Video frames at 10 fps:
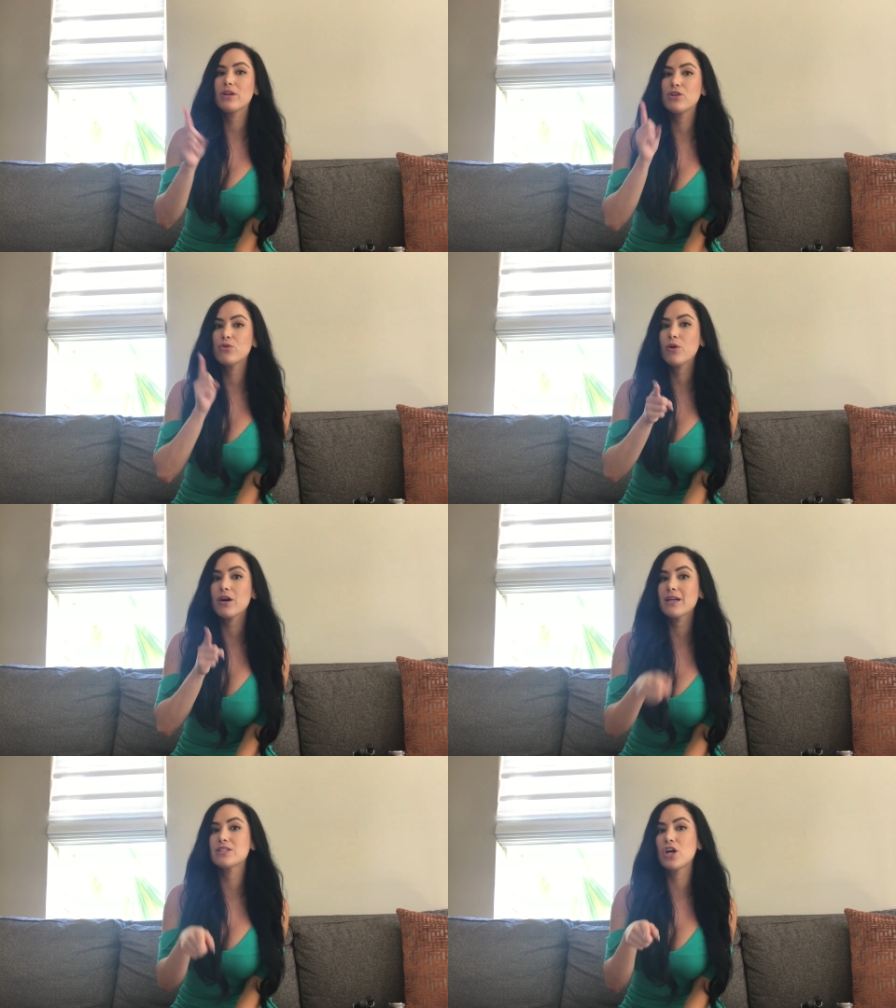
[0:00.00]
when you
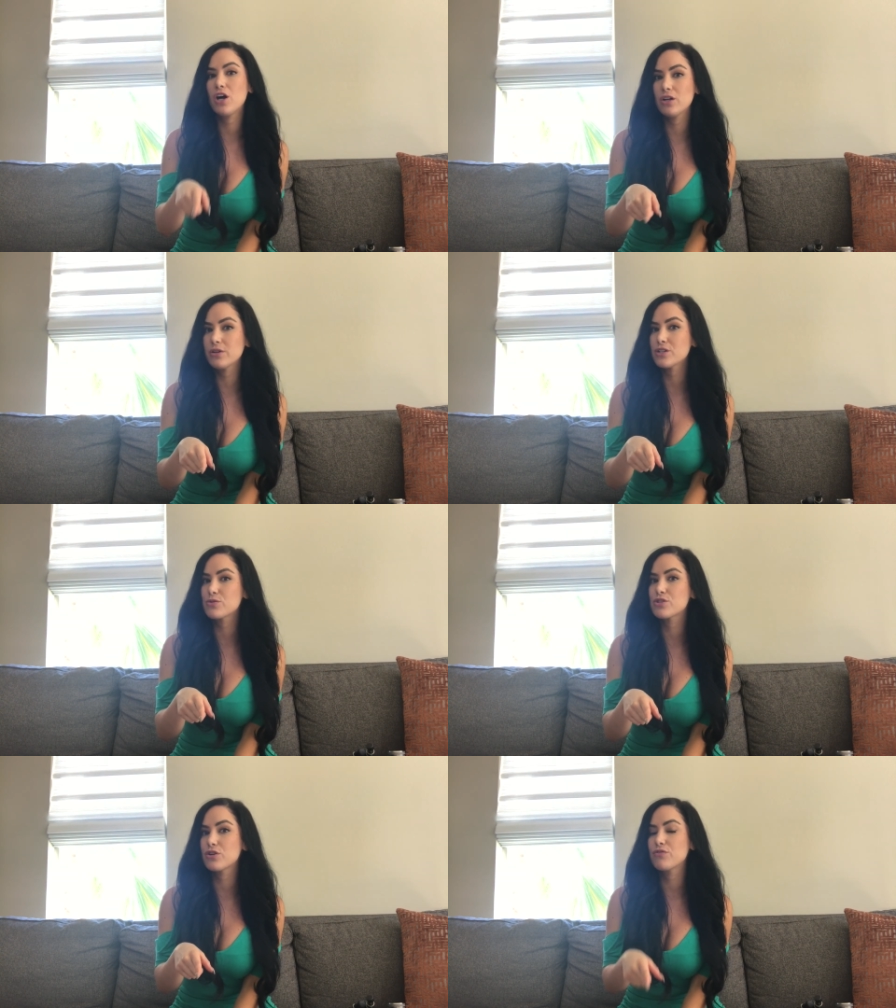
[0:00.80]
are intolerant
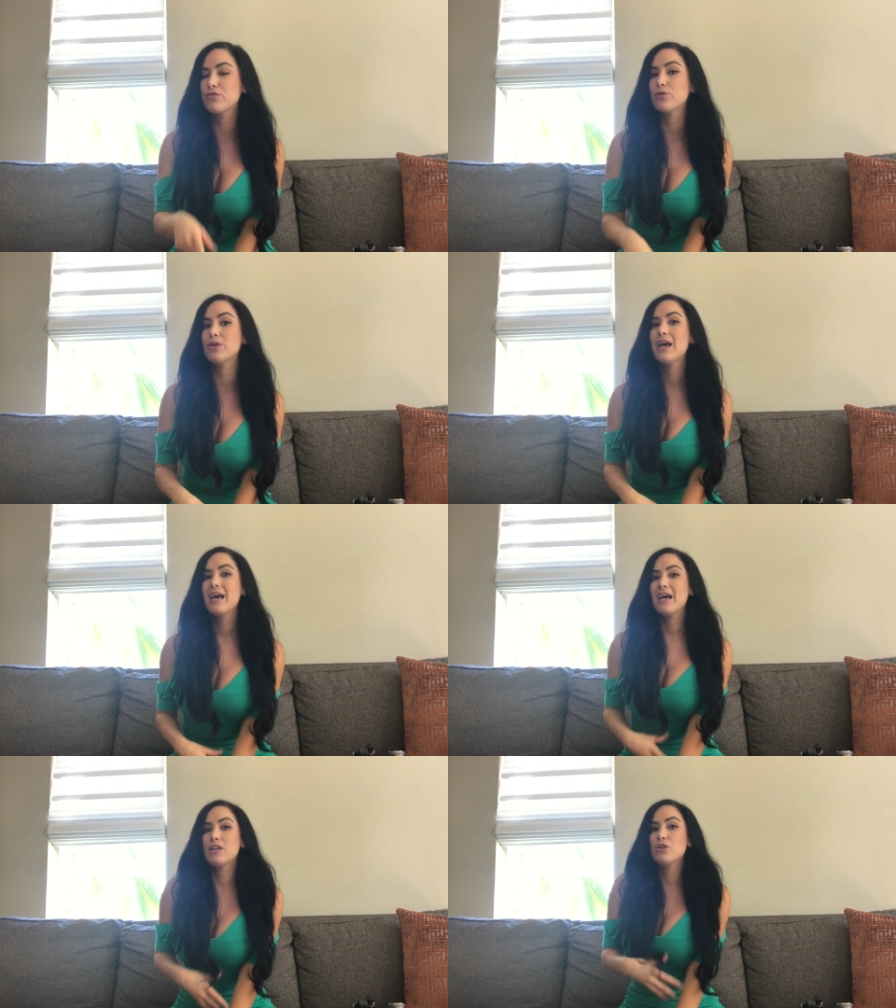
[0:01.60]
to a certain food
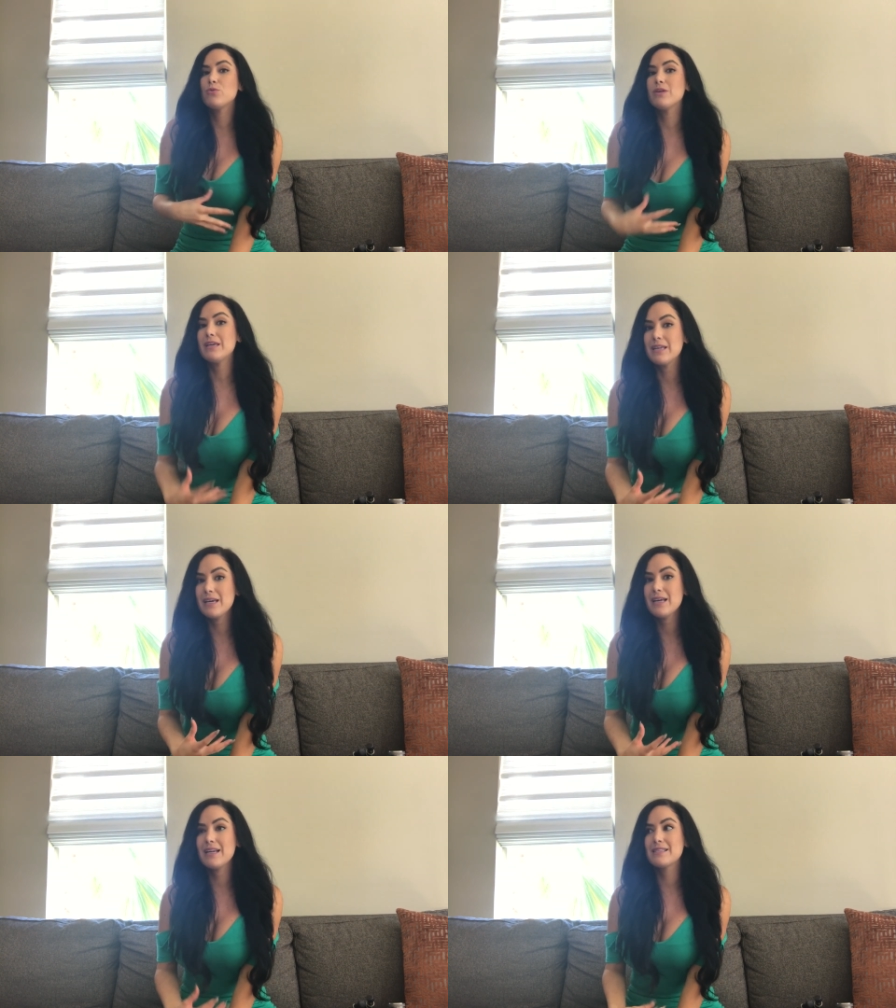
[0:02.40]
and you eat
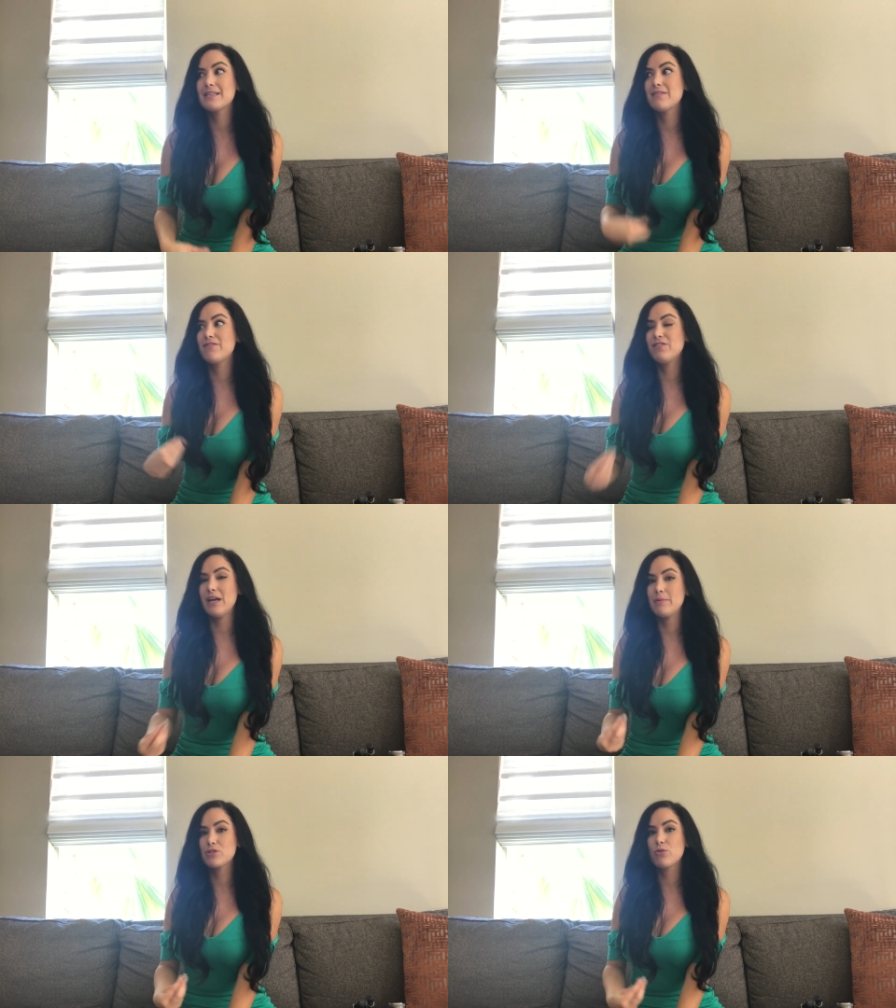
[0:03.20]
it and it's an
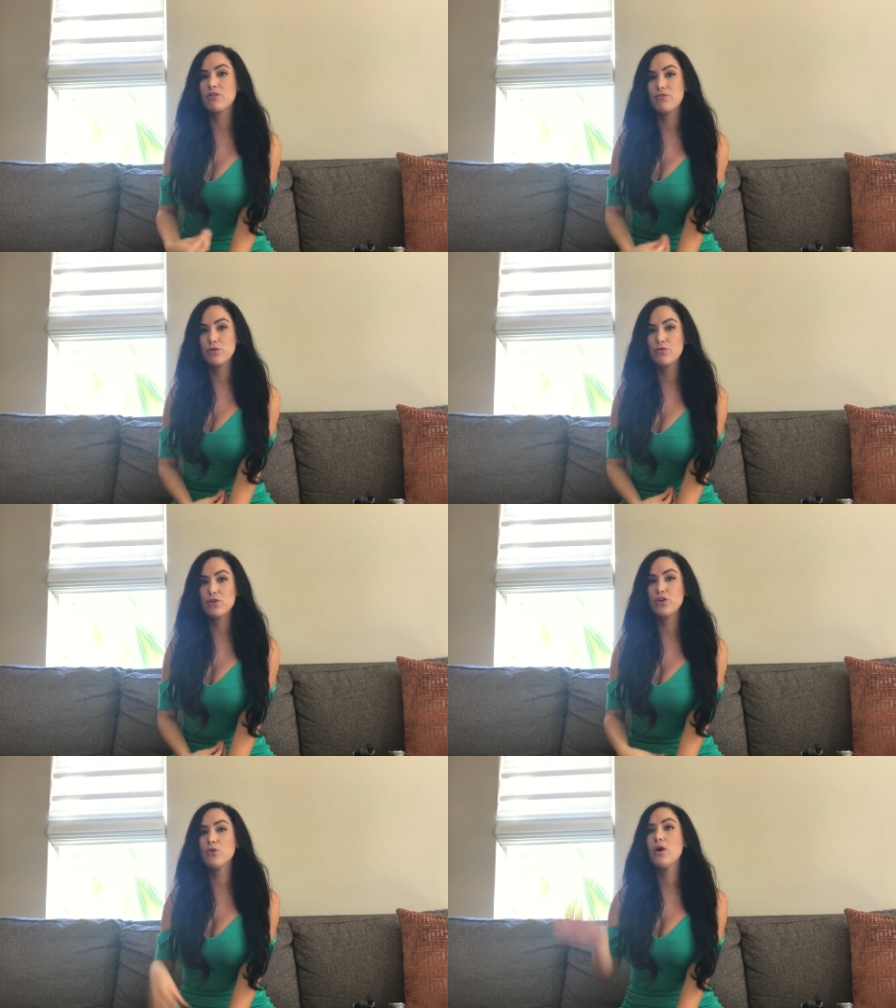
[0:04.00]
inflammatory food for
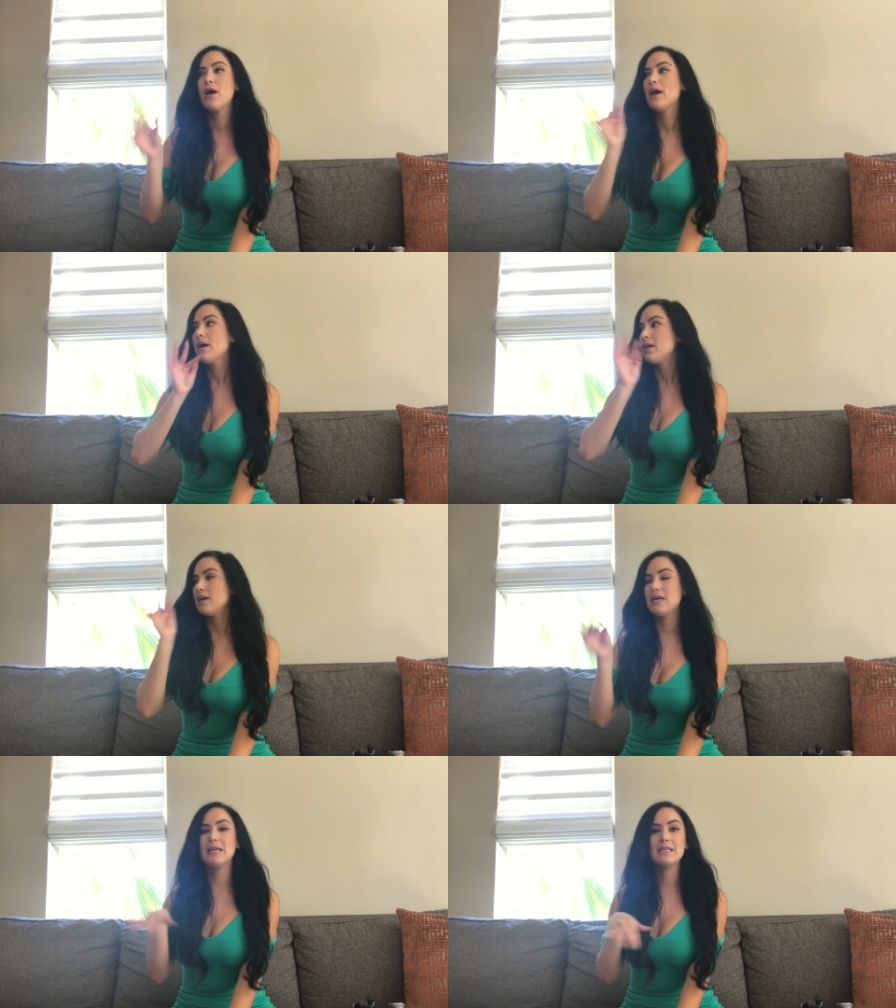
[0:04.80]
you,
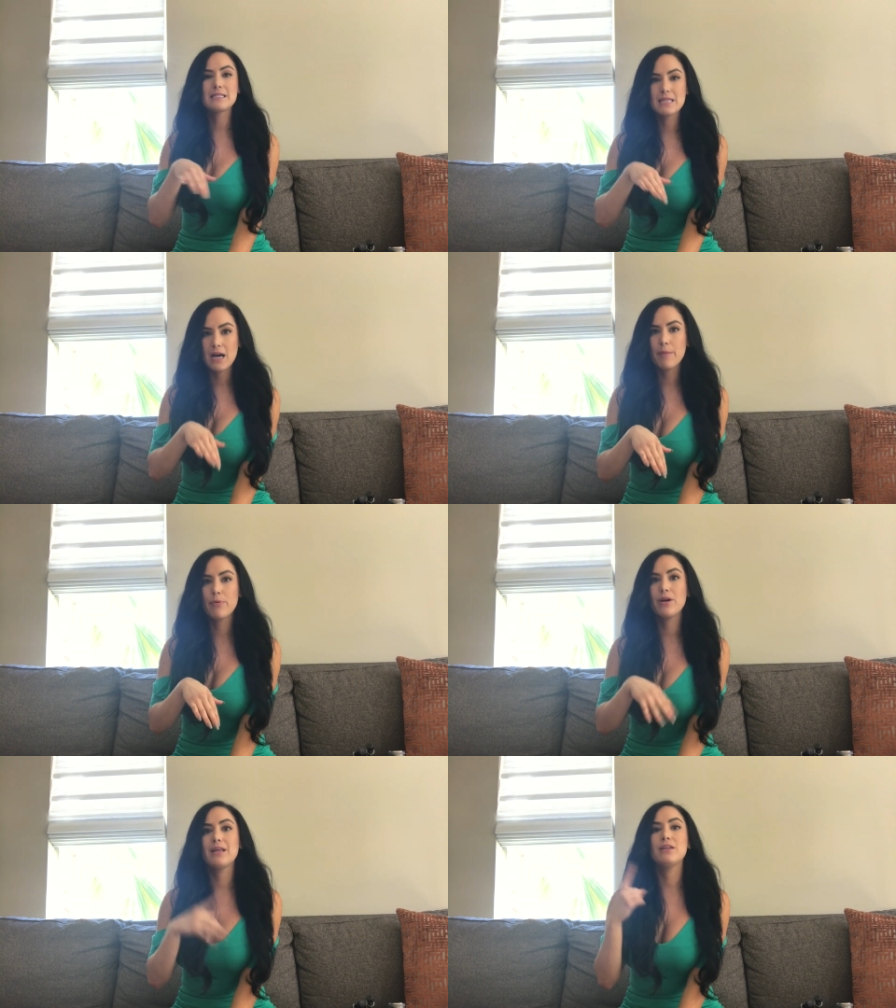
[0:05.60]
it is not
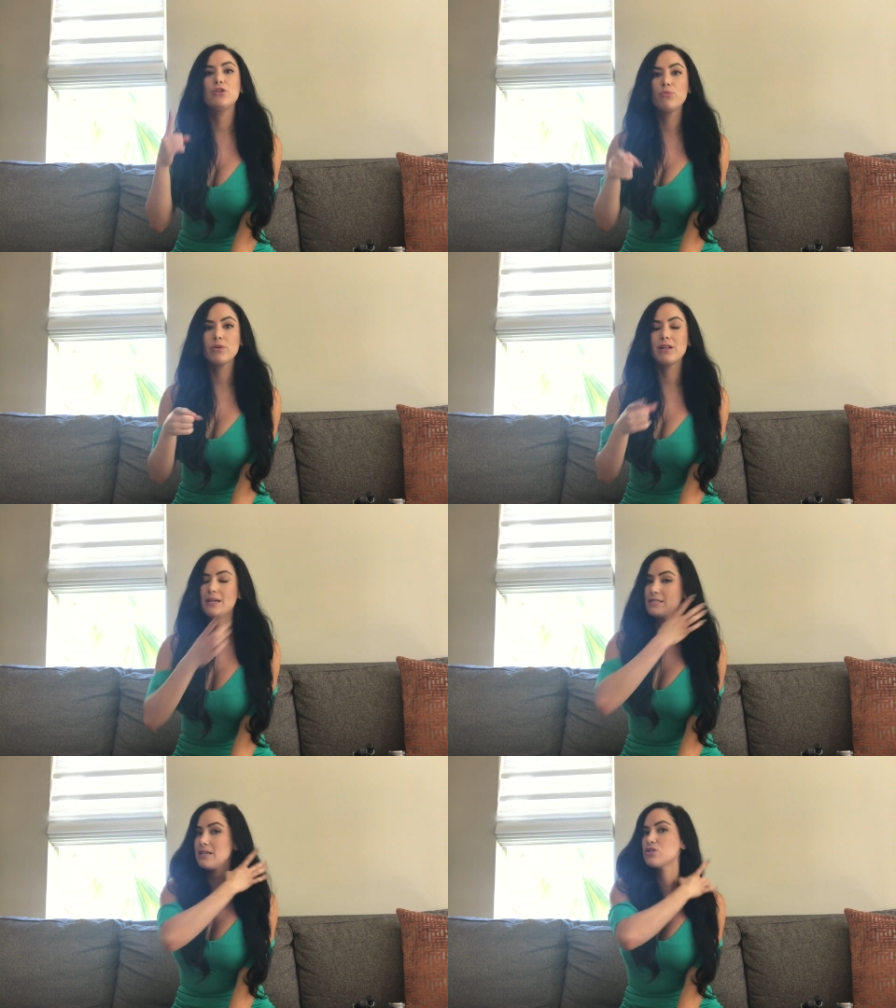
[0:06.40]
pretty and you
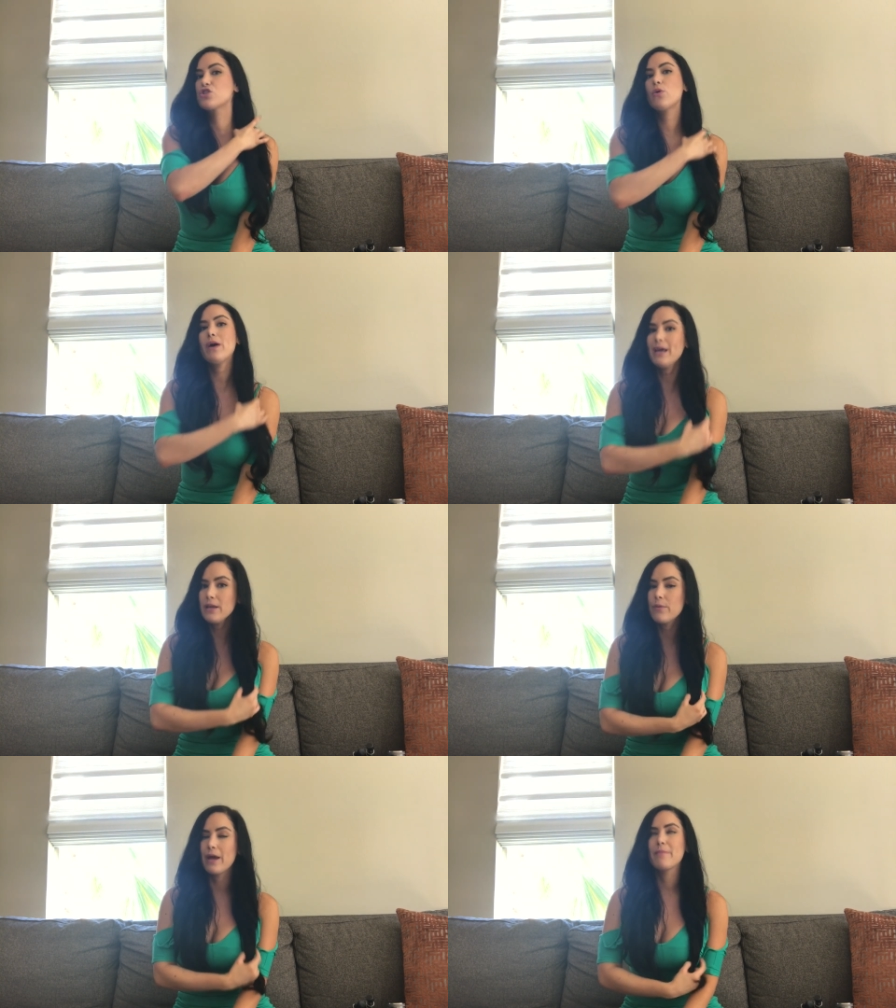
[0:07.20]
realize it. So
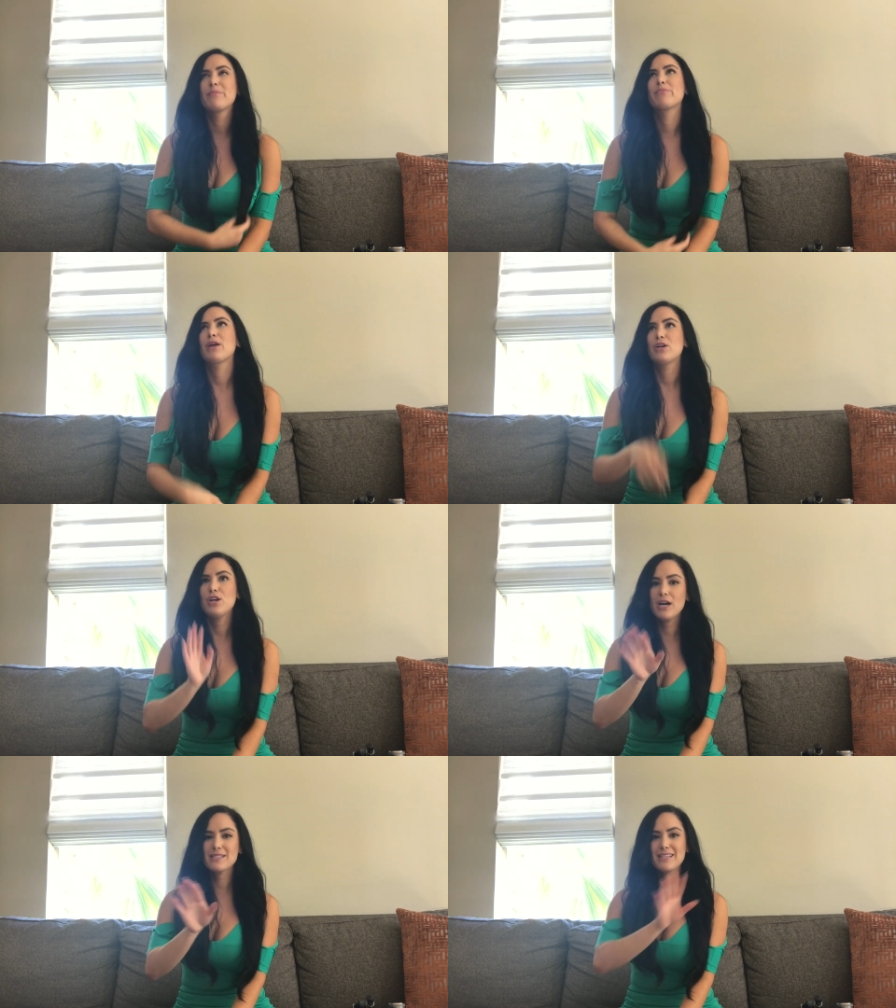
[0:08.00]
anyway,
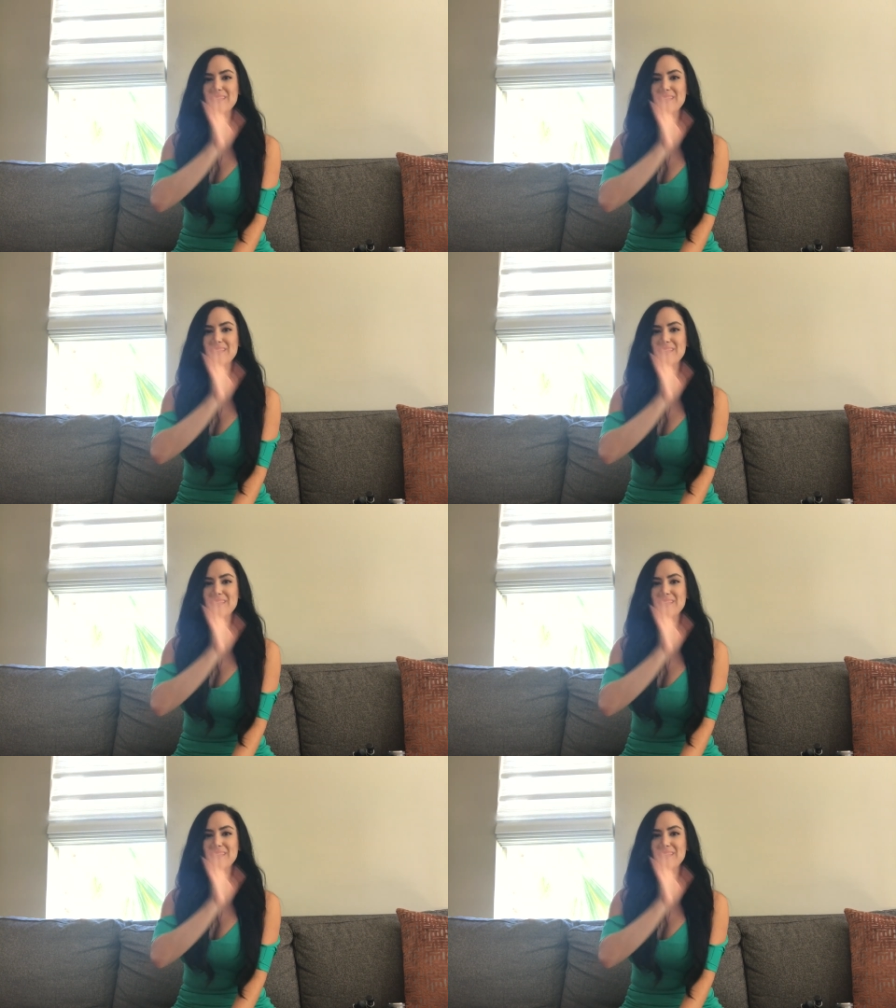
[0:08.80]
not to